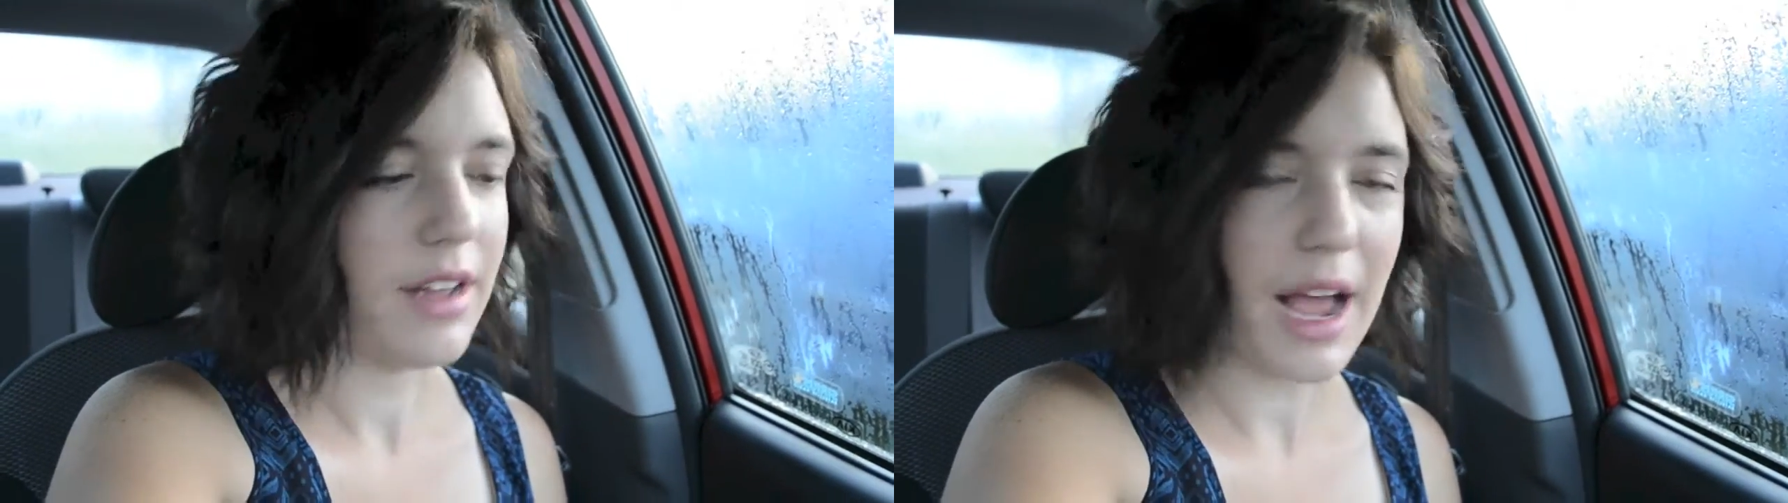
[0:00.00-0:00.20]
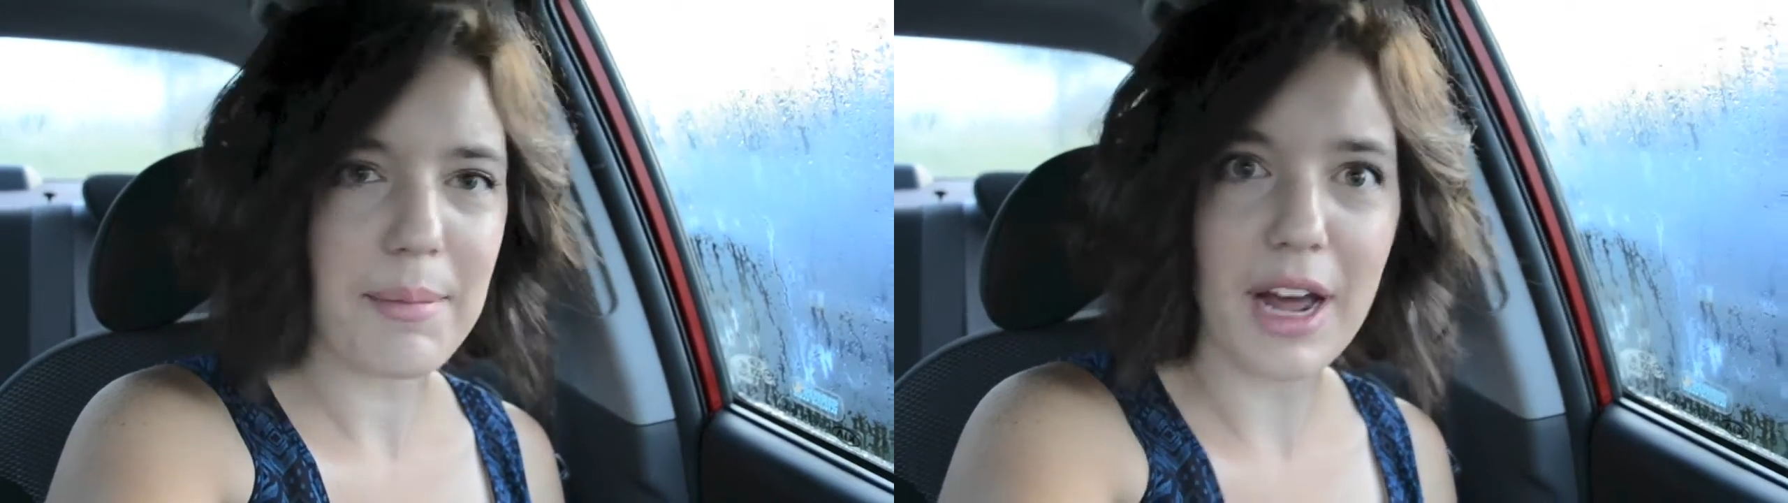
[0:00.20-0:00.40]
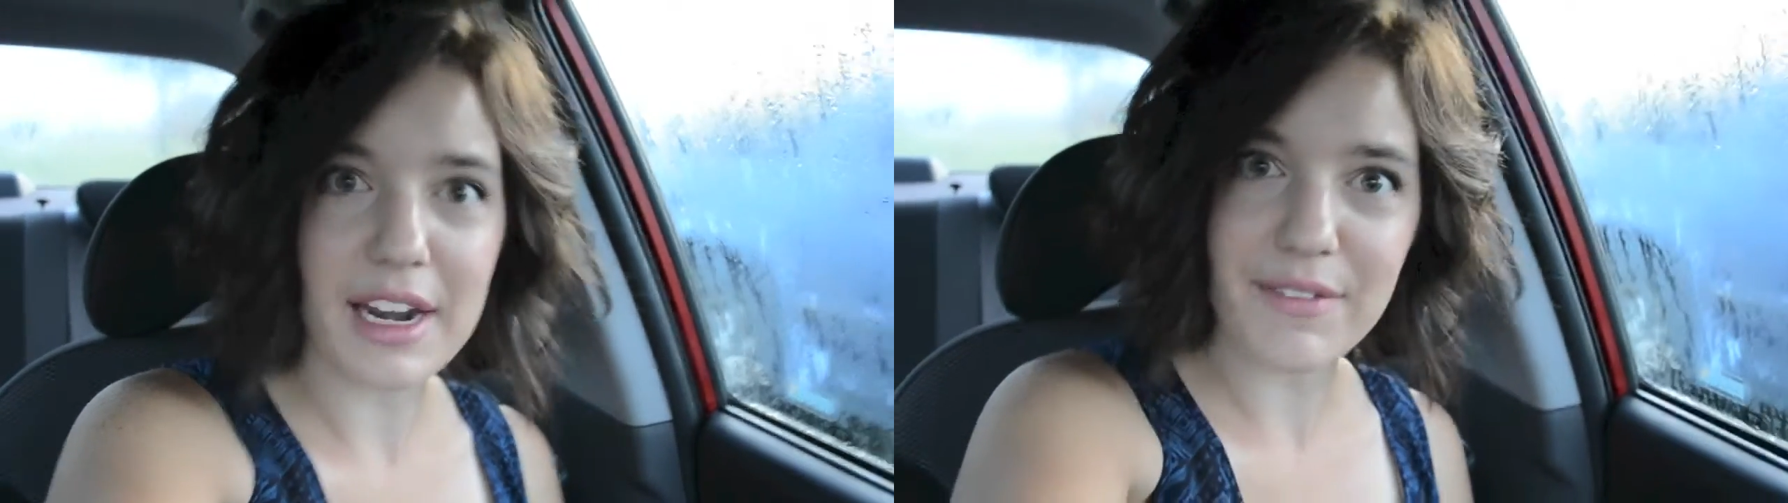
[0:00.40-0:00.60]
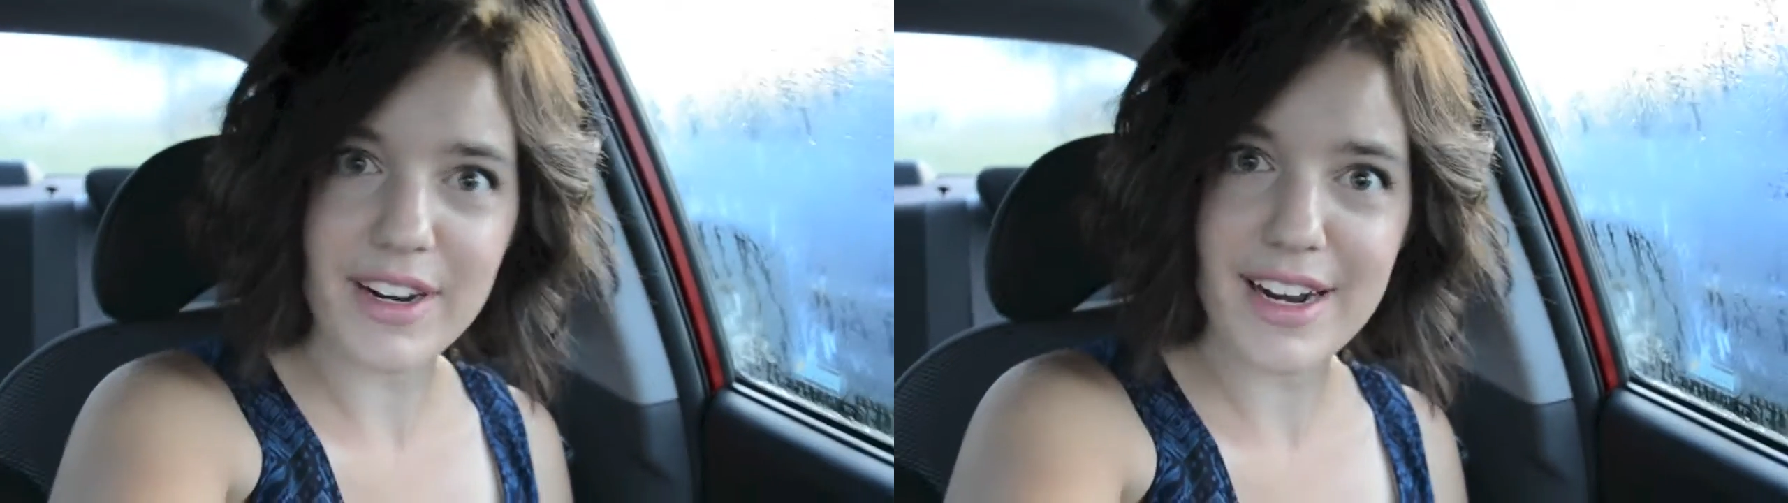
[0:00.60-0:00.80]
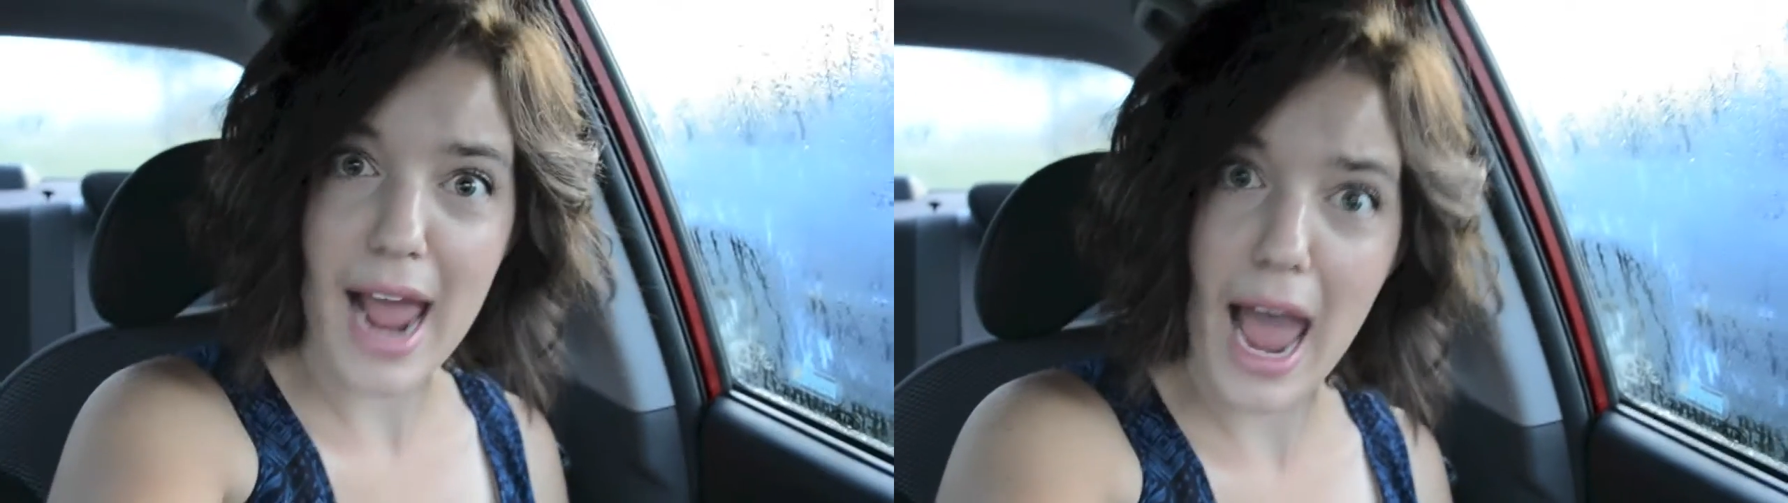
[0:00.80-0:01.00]
I'm not even
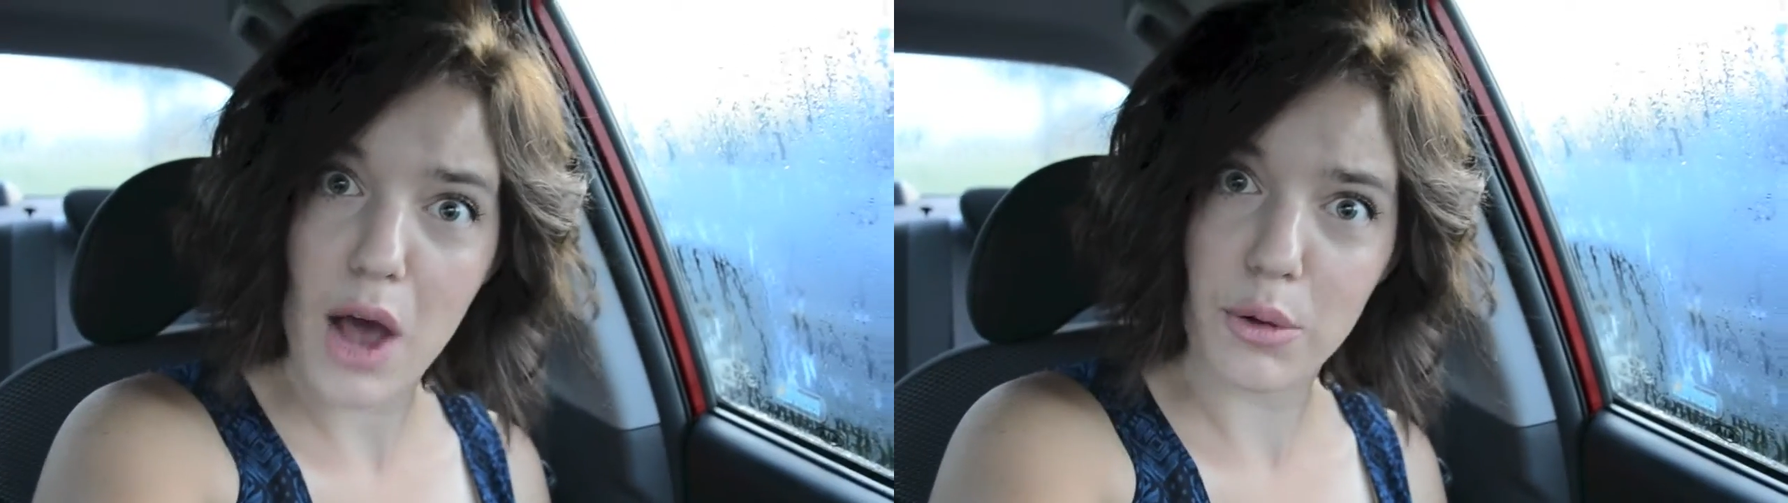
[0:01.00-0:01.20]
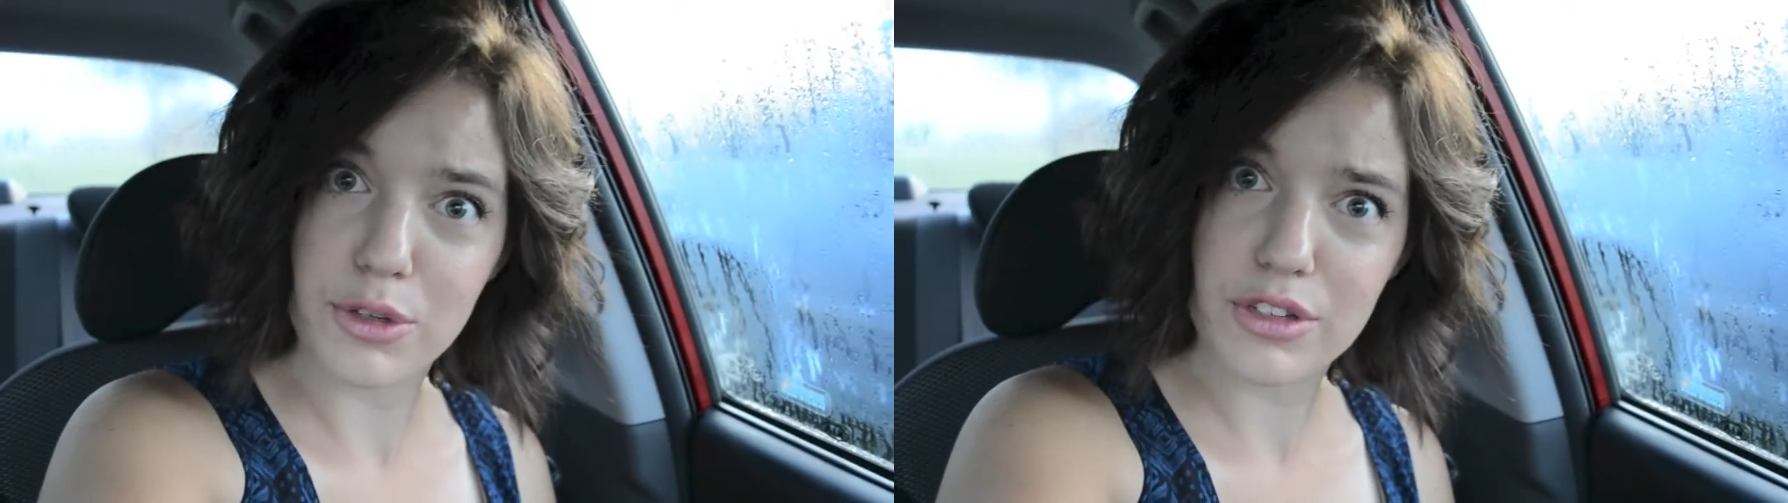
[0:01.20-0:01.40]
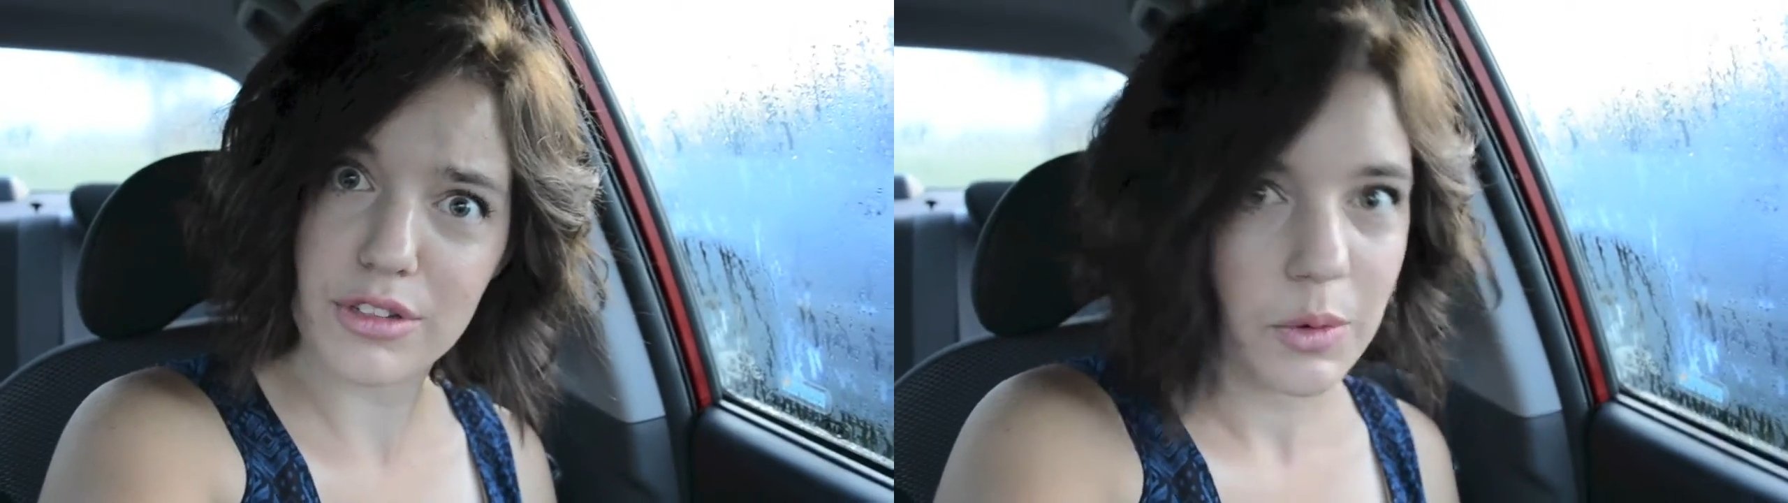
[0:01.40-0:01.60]
in a house.